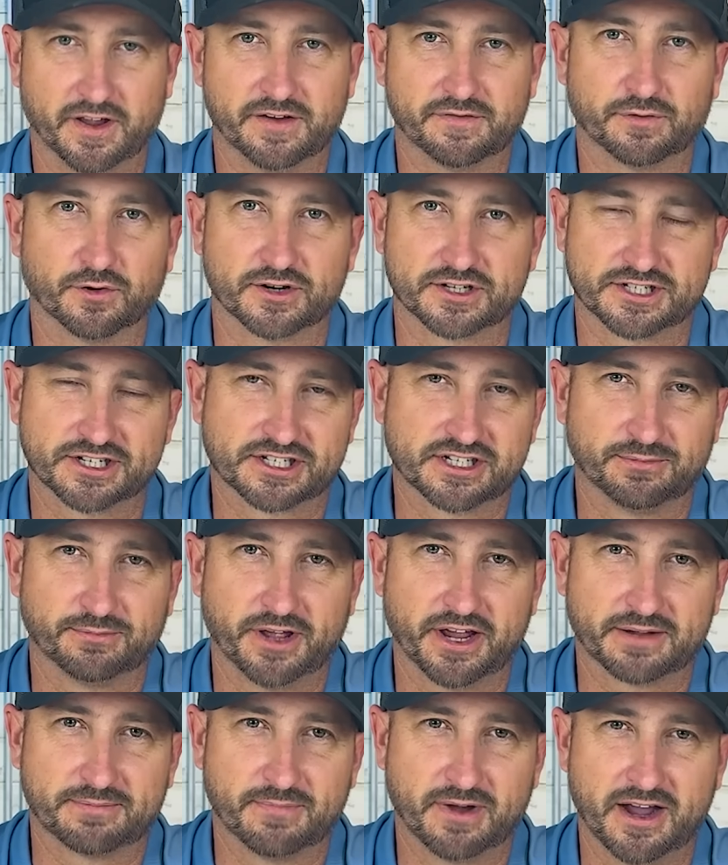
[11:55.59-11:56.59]
And for a system
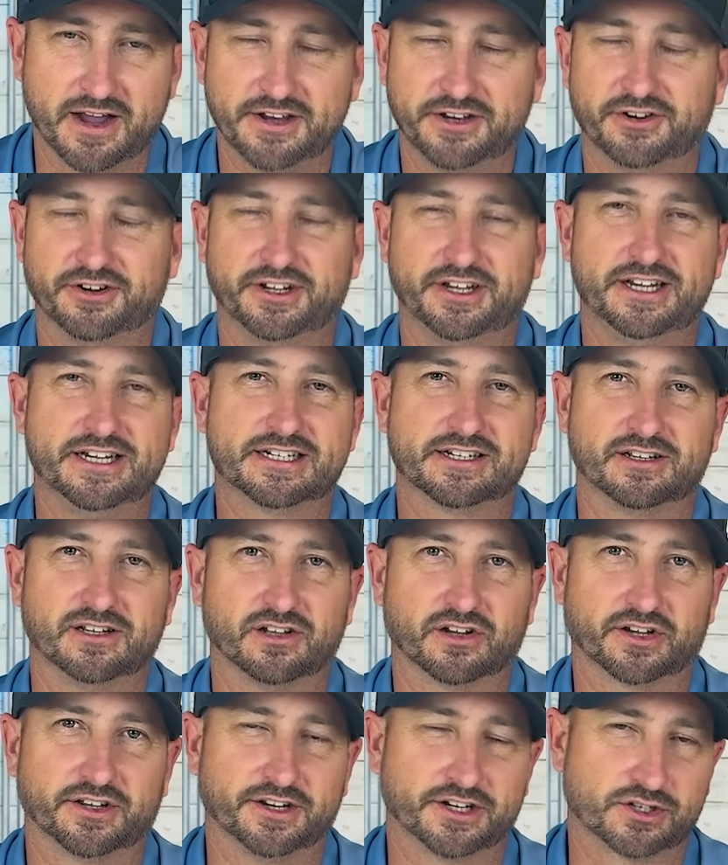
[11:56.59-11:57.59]
like mine, you're easily
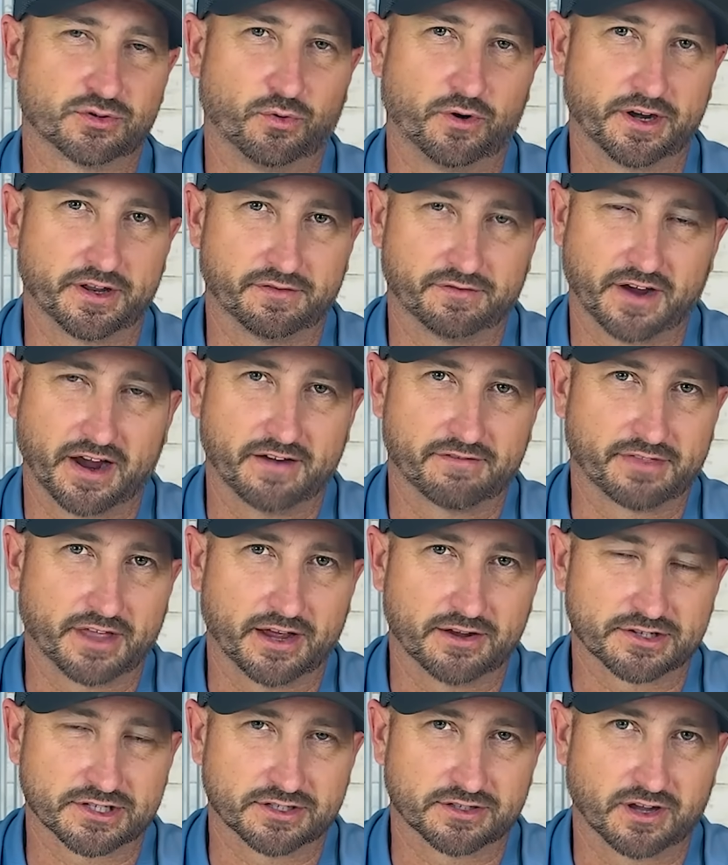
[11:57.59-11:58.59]
looking at
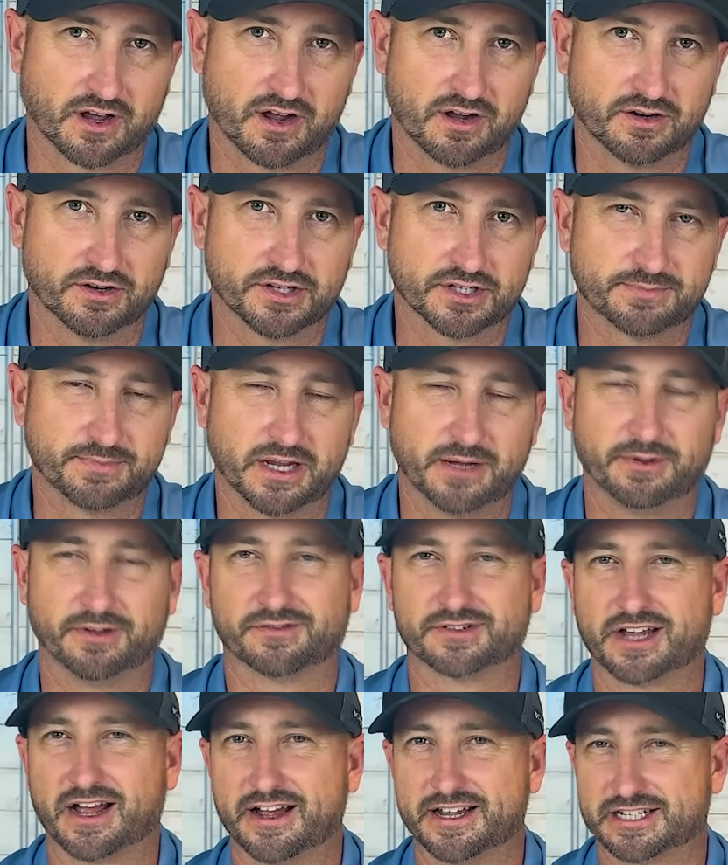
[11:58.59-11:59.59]
$25,000, maybe
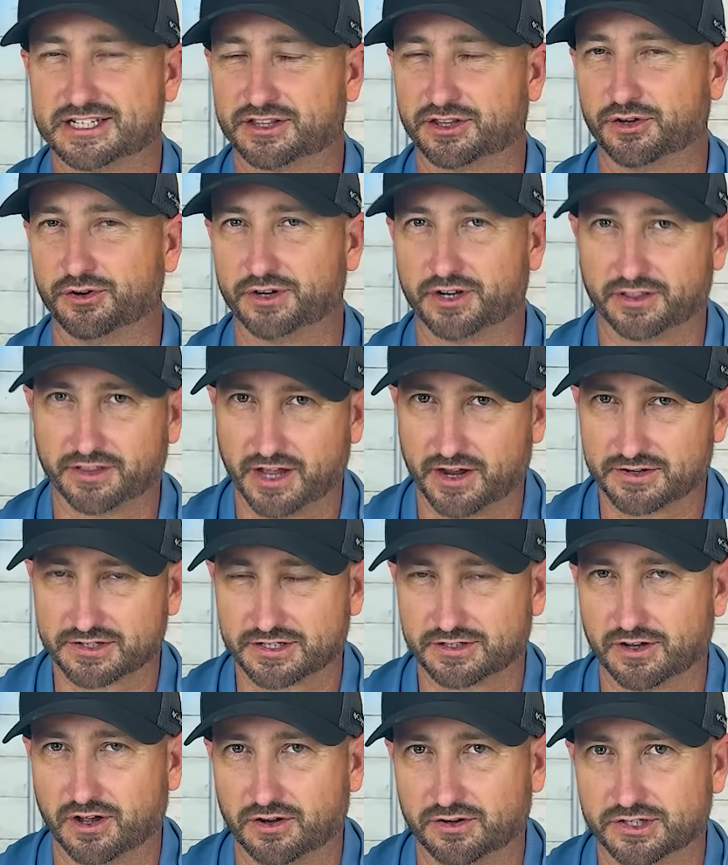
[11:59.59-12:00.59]
as high as
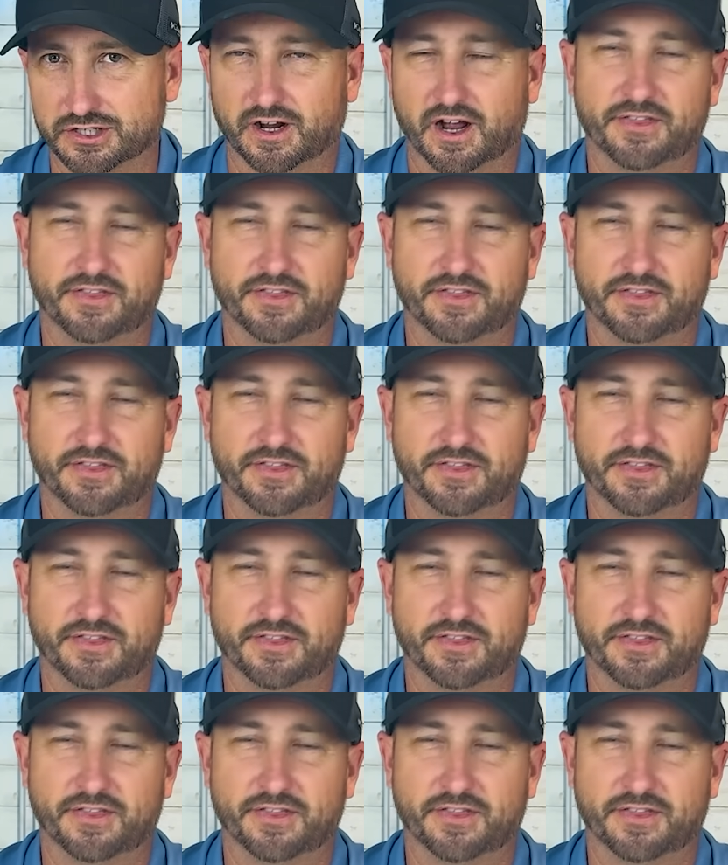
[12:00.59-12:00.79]
$30,000.